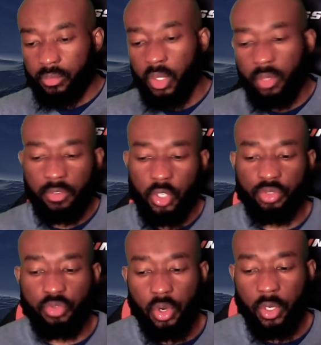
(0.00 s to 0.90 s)
Verse
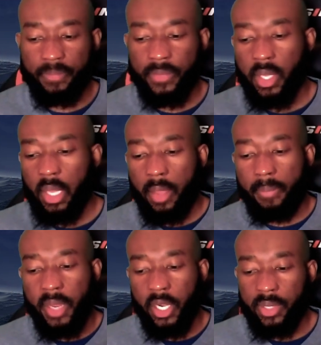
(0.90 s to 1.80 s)
4,
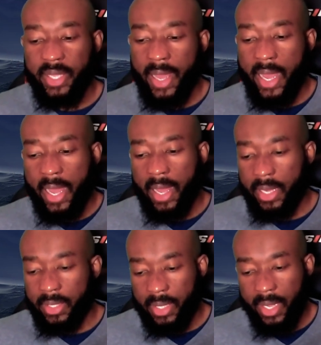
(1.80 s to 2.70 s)
"Barely
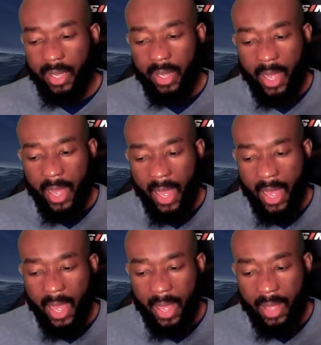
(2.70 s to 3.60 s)

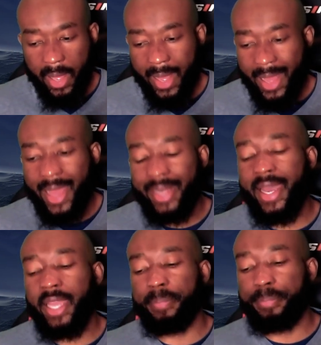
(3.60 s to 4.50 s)
had
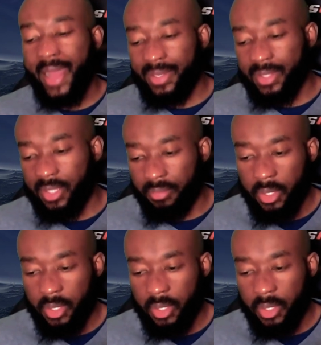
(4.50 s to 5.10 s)
I passed them,